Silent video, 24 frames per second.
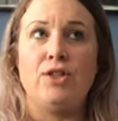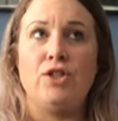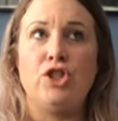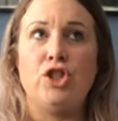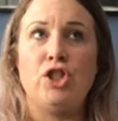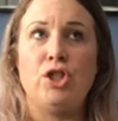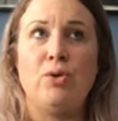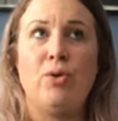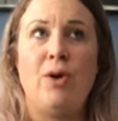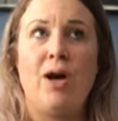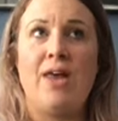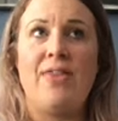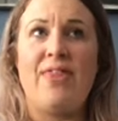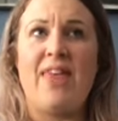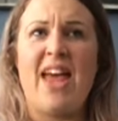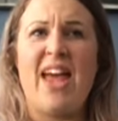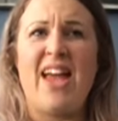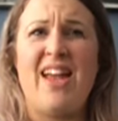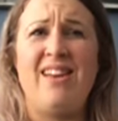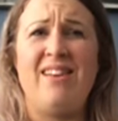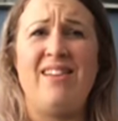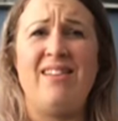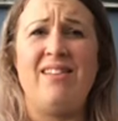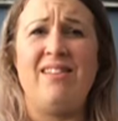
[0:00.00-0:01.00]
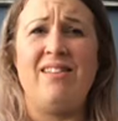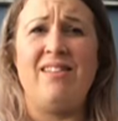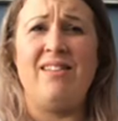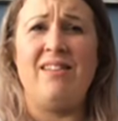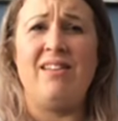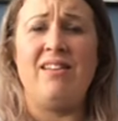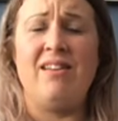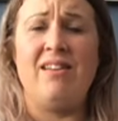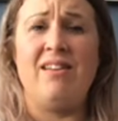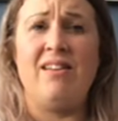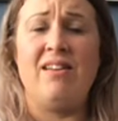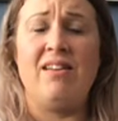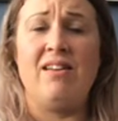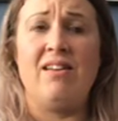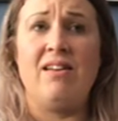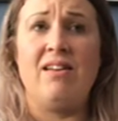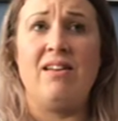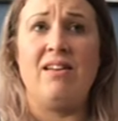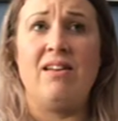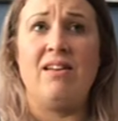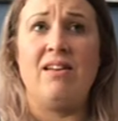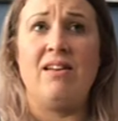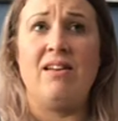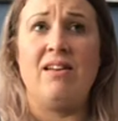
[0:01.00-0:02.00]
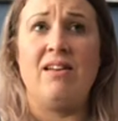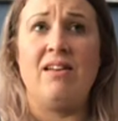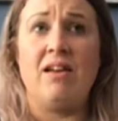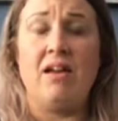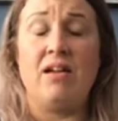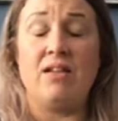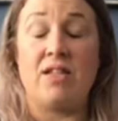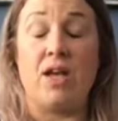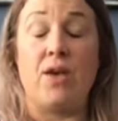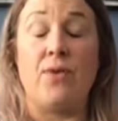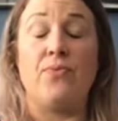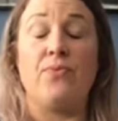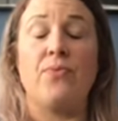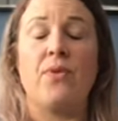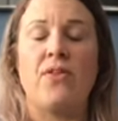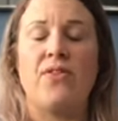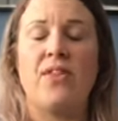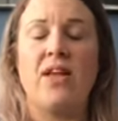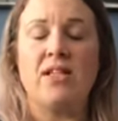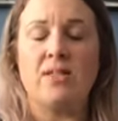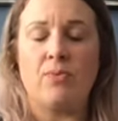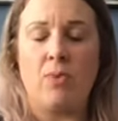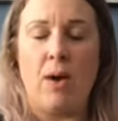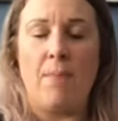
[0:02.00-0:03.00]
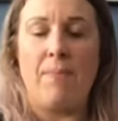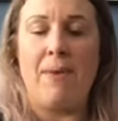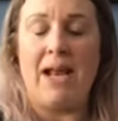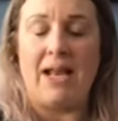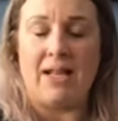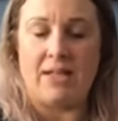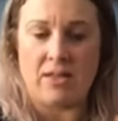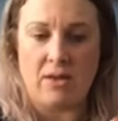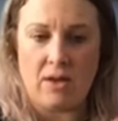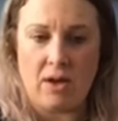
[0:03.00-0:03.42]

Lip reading: Do I then, so that's what I plan.